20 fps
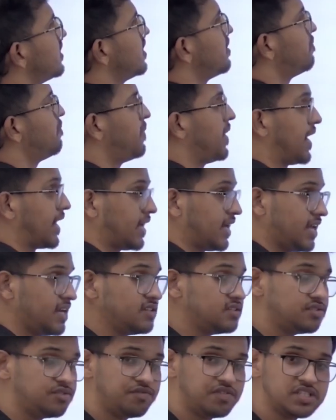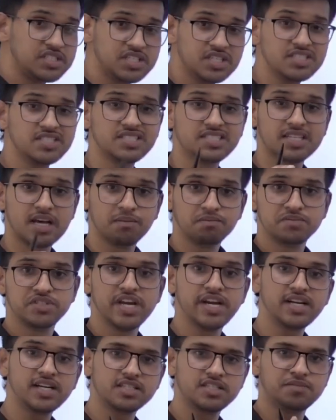the practice, which is
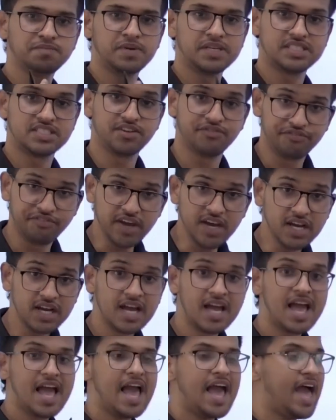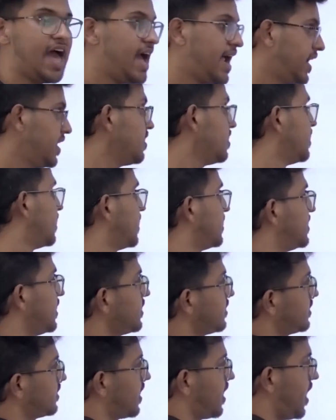subject specific. And the
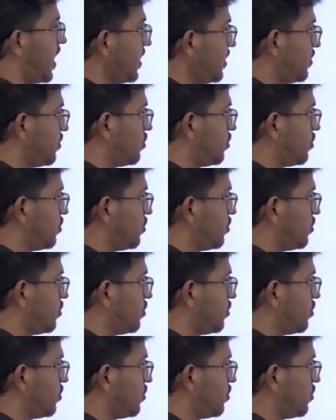third